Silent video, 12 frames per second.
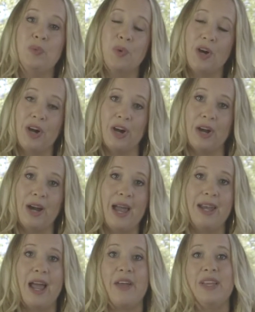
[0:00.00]
were,
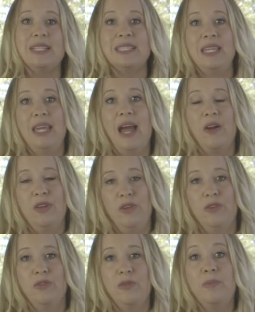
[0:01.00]
and now they see how
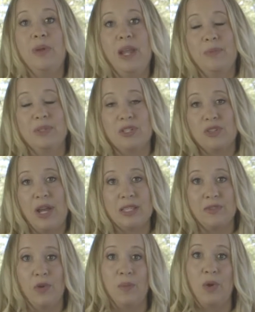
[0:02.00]
you've been able to
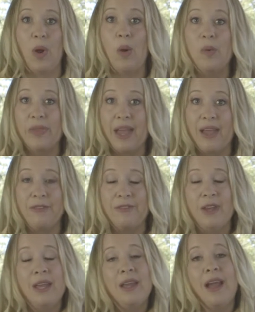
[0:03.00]
transform your own life
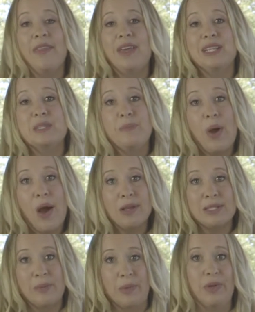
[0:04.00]
and that it's
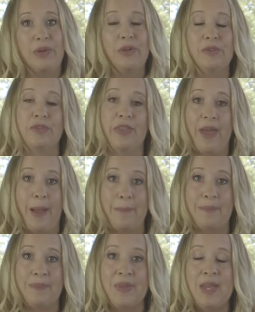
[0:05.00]
possible for them.